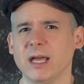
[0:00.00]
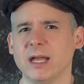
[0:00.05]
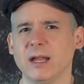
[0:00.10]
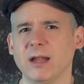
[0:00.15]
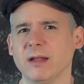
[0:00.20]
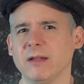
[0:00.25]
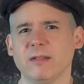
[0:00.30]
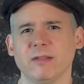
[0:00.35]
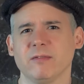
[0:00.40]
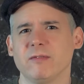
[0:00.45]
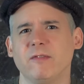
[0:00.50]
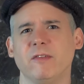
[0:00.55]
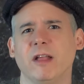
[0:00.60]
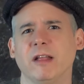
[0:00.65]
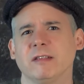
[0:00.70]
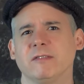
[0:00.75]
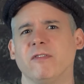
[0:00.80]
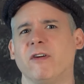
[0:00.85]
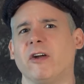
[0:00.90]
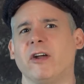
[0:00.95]
And
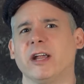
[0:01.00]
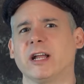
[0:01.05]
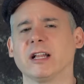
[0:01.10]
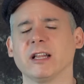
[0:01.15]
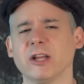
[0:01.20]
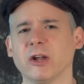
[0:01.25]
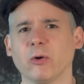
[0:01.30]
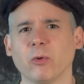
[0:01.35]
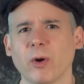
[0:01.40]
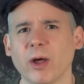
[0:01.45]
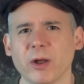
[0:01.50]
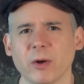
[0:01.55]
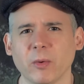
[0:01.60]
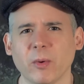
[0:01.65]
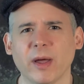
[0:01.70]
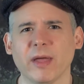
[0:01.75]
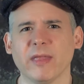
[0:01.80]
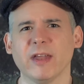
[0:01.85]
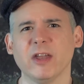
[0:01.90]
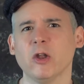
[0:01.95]
it's very clear right
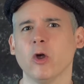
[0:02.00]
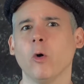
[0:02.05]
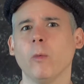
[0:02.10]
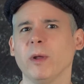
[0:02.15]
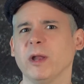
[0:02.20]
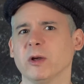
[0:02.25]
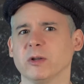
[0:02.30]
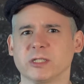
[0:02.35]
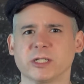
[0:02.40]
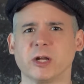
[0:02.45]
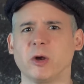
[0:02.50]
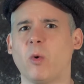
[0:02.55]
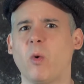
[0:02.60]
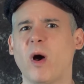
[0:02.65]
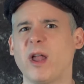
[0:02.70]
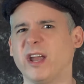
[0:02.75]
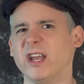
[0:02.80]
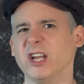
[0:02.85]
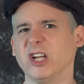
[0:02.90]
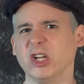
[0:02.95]
away that nobody was going to
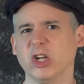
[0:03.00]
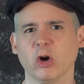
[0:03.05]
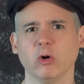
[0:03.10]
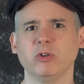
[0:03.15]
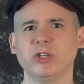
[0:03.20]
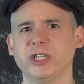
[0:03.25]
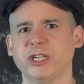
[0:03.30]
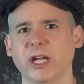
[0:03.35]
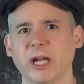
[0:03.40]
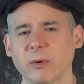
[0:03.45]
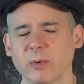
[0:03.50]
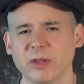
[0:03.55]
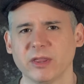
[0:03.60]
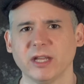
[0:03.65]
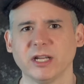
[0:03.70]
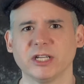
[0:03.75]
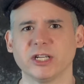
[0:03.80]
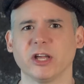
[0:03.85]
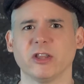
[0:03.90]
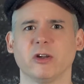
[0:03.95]
want to negotiate with
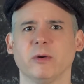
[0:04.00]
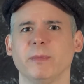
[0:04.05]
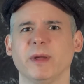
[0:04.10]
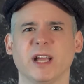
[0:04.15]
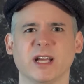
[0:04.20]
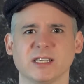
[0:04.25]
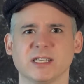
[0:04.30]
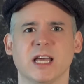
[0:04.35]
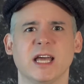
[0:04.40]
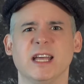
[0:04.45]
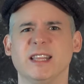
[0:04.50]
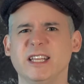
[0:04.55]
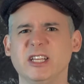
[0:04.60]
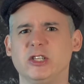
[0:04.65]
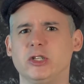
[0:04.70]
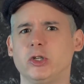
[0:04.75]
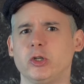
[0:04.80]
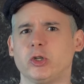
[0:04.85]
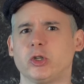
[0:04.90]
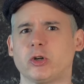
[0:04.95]
each other because
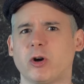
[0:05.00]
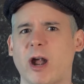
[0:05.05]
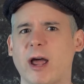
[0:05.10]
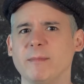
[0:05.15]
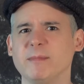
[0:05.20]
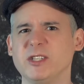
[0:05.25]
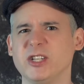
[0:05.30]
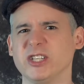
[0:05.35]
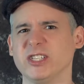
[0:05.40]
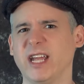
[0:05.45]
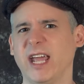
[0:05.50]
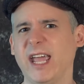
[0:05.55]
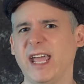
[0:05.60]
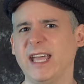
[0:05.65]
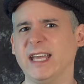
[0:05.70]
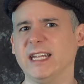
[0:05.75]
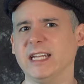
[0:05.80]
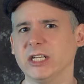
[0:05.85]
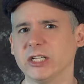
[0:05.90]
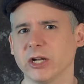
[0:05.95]
these two tribes just
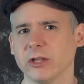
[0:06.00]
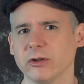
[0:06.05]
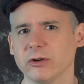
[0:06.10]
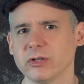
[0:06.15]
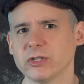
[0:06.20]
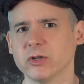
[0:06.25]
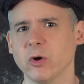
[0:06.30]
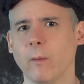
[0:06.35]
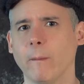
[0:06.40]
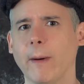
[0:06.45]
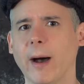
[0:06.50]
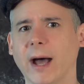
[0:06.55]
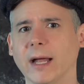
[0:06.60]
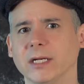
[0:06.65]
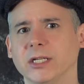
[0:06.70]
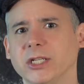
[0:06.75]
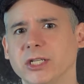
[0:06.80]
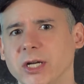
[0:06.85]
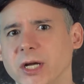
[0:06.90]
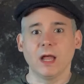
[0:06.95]
hate each other so
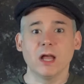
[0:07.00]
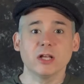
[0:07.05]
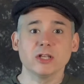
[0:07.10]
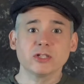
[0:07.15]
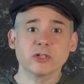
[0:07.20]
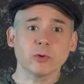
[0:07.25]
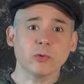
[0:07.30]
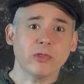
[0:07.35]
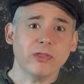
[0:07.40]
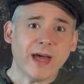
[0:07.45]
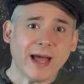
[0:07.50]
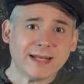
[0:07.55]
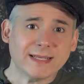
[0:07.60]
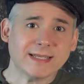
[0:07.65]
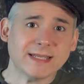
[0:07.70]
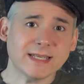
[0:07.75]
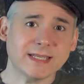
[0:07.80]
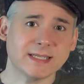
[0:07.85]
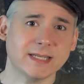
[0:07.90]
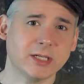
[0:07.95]
much. So
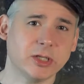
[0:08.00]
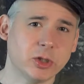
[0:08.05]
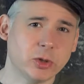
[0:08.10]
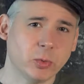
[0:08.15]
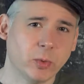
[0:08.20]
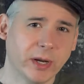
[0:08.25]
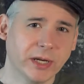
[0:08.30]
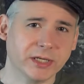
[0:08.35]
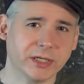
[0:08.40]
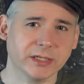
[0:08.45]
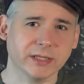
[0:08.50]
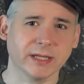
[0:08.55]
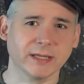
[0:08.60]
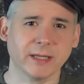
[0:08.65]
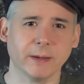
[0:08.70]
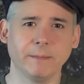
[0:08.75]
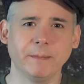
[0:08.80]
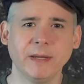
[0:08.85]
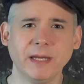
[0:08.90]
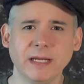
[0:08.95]
that's the situation that
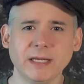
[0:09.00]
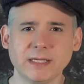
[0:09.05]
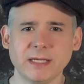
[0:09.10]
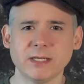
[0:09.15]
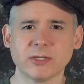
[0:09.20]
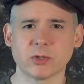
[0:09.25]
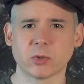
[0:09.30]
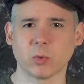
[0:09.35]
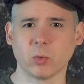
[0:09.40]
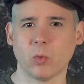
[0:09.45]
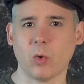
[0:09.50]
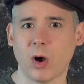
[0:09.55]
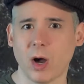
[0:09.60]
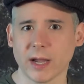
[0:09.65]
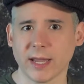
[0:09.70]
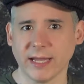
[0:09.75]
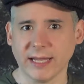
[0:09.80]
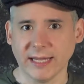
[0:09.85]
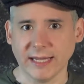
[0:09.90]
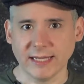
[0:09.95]
the PCs are
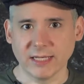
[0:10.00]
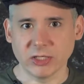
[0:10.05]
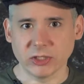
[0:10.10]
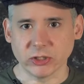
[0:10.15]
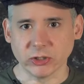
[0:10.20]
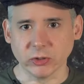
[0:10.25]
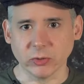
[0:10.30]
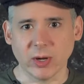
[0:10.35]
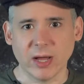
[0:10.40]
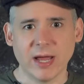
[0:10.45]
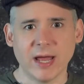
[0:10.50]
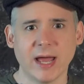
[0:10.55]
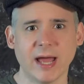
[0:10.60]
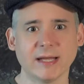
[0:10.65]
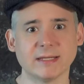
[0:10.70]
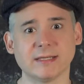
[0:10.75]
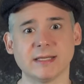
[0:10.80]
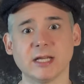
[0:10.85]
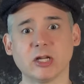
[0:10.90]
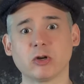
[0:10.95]
walking into
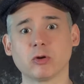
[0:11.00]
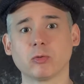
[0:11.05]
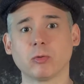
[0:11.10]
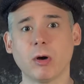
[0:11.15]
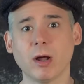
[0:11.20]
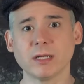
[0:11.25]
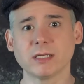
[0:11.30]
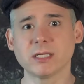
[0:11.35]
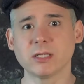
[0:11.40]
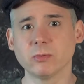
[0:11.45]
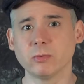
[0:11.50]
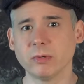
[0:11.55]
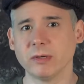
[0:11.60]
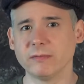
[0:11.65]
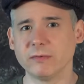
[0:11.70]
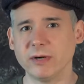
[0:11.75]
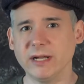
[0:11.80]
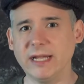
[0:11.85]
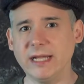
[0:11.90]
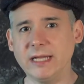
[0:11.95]
as they cross the
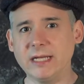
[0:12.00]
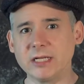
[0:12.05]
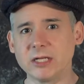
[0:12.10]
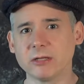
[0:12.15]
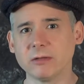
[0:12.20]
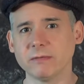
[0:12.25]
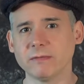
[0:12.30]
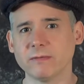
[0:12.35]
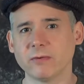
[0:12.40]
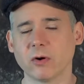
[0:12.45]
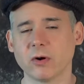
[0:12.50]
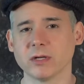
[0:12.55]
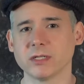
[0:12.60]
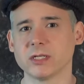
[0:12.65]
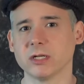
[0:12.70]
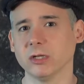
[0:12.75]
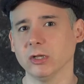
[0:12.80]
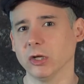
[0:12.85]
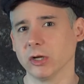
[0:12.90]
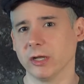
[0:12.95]
river into the
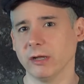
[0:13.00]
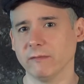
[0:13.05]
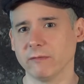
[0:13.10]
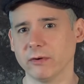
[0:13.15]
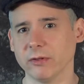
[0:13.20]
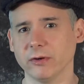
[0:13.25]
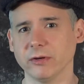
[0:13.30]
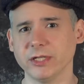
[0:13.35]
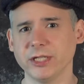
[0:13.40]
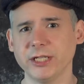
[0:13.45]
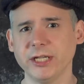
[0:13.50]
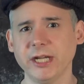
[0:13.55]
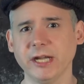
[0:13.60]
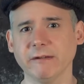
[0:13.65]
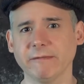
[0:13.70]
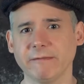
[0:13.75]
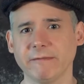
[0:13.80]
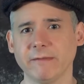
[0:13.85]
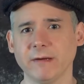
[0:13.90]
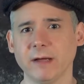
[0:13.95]
forest looking for their
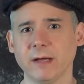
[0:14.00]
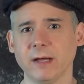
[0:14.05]
chief.